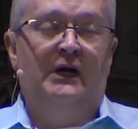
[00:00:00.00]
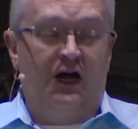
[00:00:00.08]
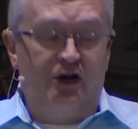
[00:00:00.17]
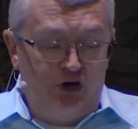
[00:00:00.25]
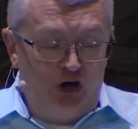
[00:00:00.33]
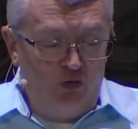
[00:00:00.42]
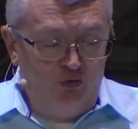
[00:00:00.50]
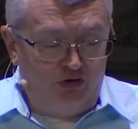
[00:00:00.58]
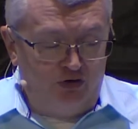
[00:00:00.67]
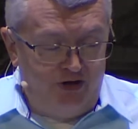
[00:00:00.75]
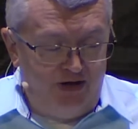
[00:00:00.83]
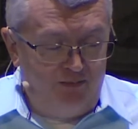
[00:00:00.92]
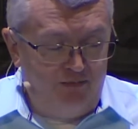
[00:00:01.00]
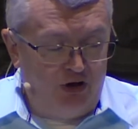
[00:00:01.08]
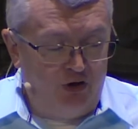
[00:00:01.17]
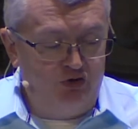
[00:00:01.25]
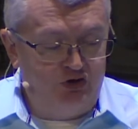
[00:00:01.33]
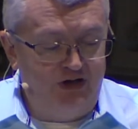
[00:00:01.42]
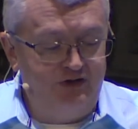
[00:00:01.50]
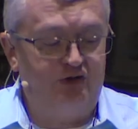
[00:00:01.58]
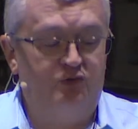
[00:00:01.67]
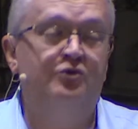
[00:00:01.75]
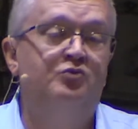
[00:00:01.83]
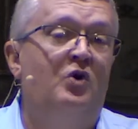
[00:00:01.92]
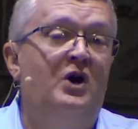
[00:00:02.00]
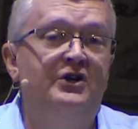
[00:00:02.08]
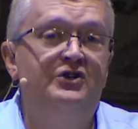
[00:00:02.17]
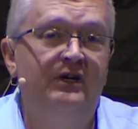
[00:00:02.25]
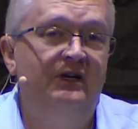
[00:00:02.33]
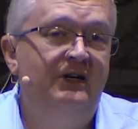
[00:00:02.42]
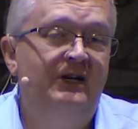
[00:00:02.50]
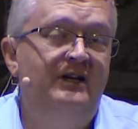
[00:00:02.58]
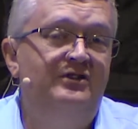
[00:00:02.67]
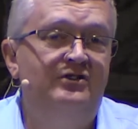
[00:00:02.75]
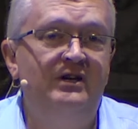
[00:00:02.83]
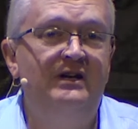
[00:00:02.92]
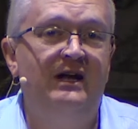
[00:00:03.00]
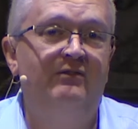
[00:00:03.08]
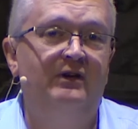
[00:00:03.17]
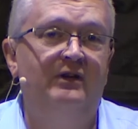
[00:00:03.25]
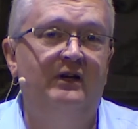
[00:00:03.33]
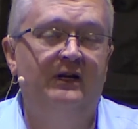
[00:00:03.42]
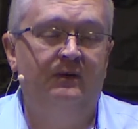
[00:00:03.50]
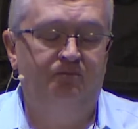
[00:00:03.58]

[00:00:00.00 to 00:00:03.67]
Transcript: Unknown to them, though, Jesus was watching. And he'd seen everything.